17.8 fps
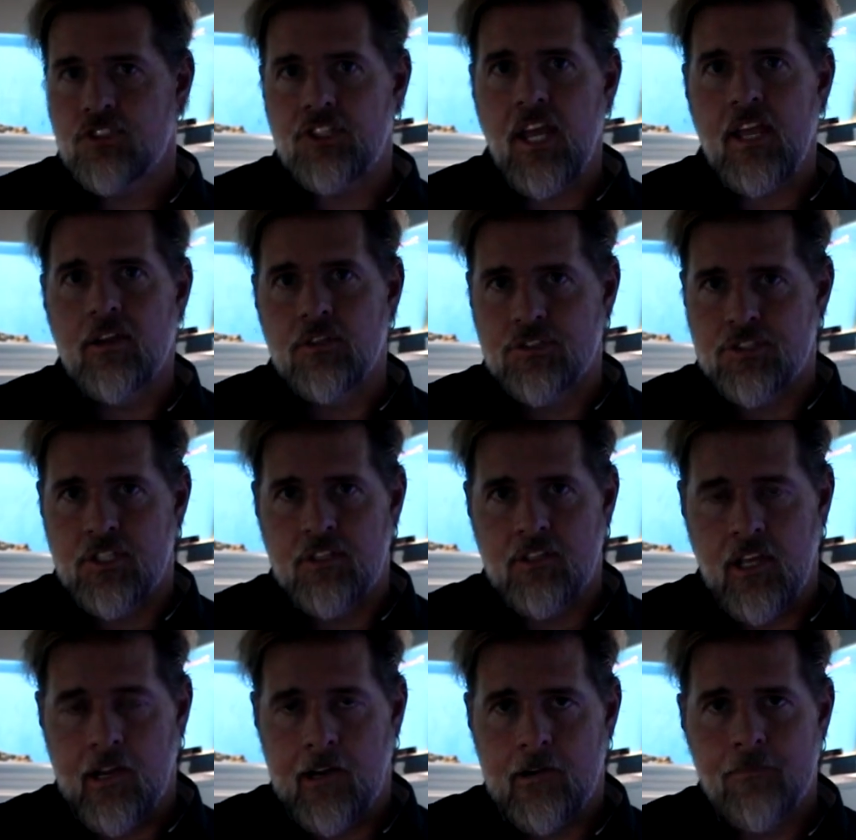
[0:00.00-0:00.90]
snails
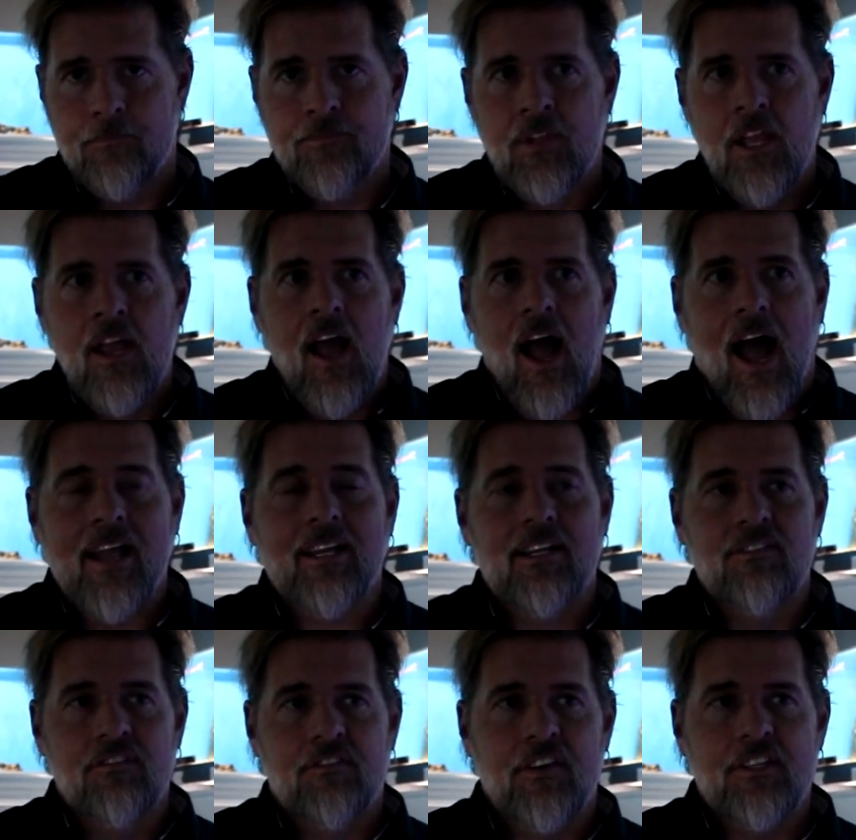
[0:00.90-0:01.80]
in there. I
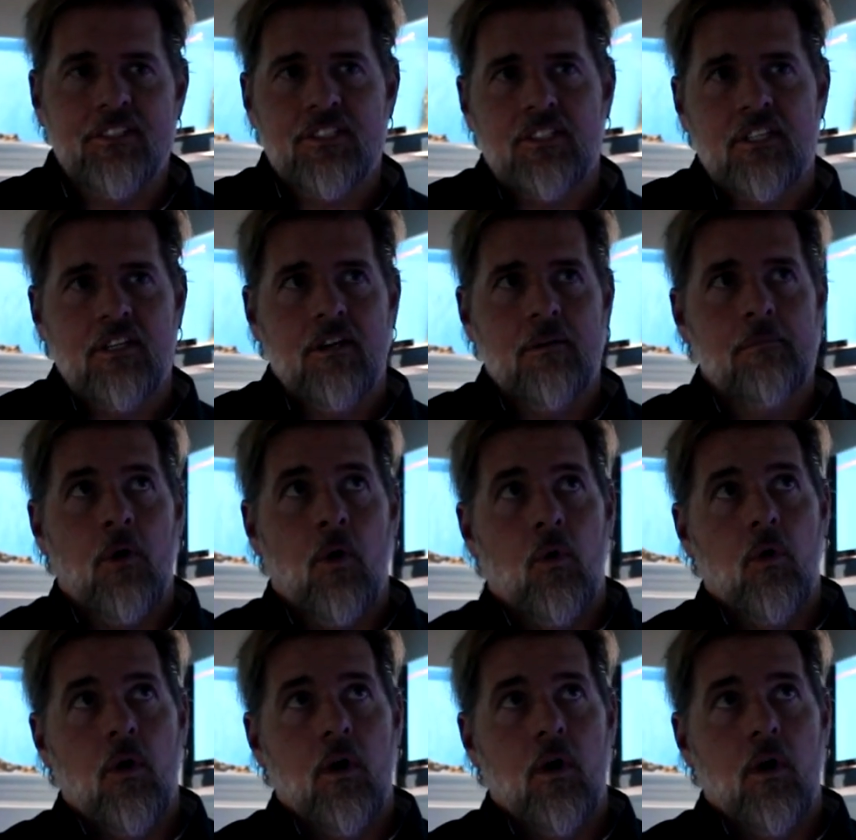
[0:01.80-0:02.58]
convinced him,